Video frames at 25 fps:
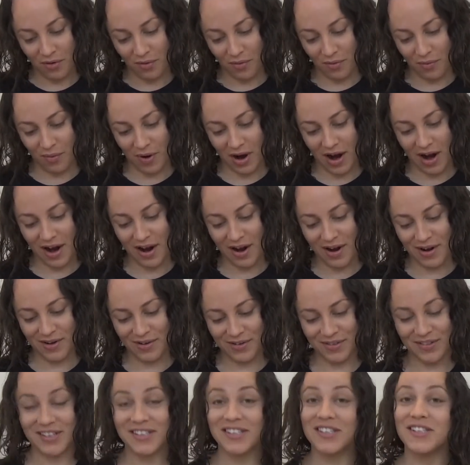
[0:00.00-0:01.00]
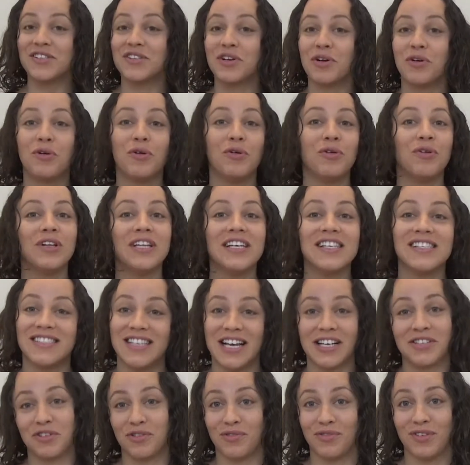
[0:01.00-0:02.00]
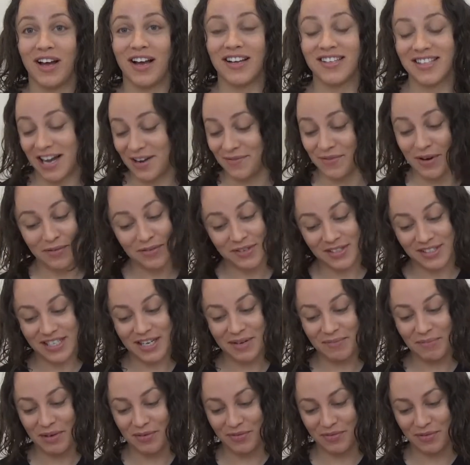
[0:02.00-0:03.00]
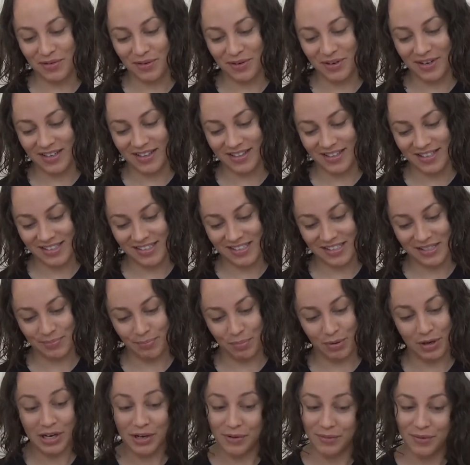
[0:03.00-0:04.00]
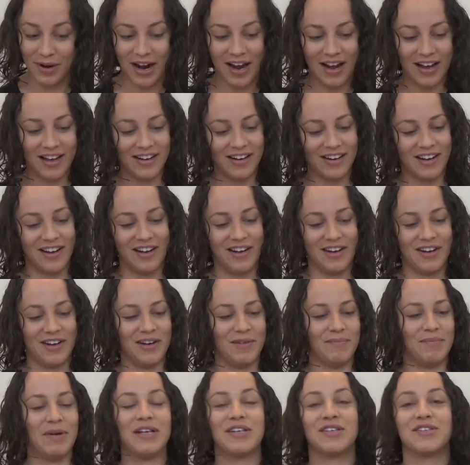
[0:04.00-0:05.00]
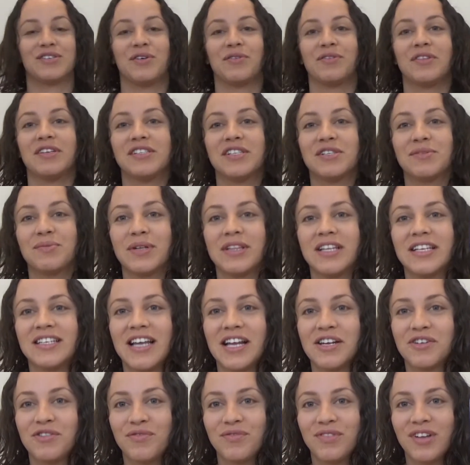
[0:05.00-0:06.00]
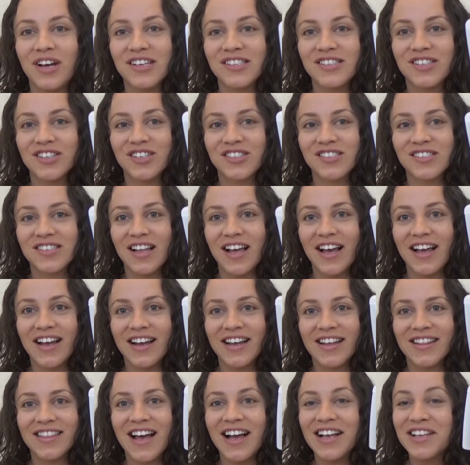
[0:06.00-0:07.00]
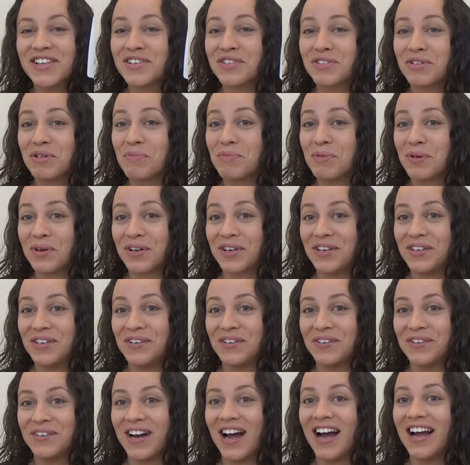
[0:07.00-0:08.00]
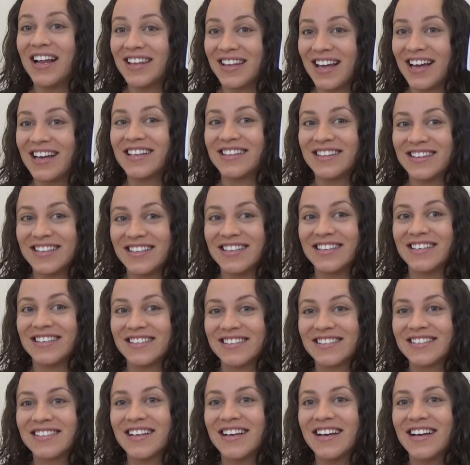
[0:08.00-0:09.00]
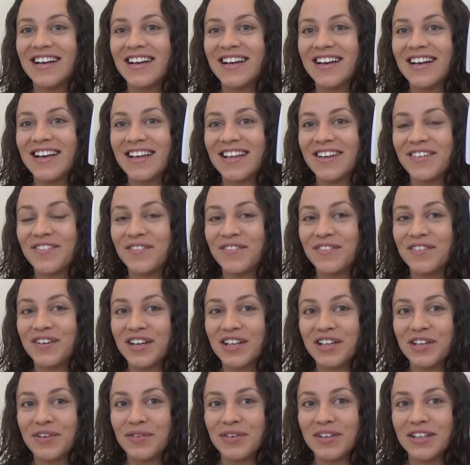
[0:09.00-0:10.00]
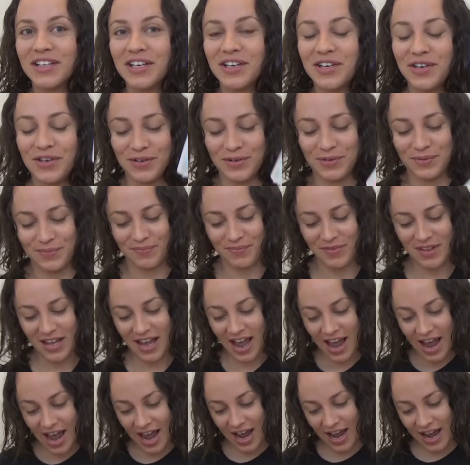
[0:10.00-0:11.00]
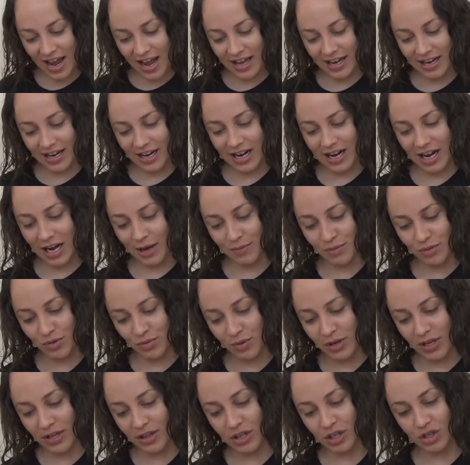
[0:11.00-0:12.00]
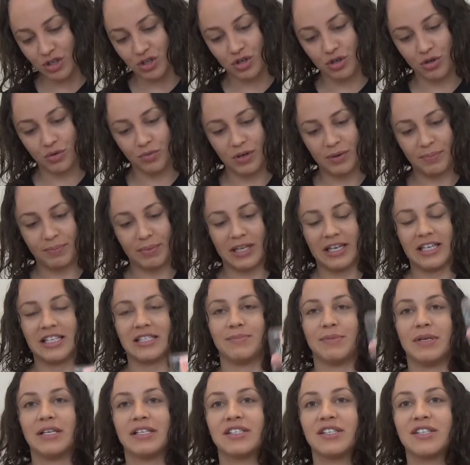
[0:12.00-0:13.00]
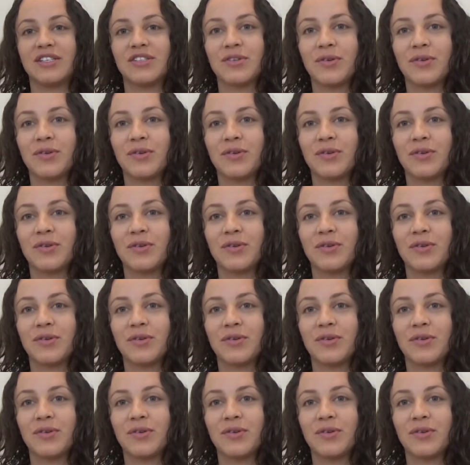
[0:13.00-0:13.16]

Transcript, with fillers: Wow, this is the coolest dental floss I've ever seen before. This is pretty rad. Um, so this is what the dental floss looks like. That's super cute. I like this. Really, really cute. And it comes with two replacements.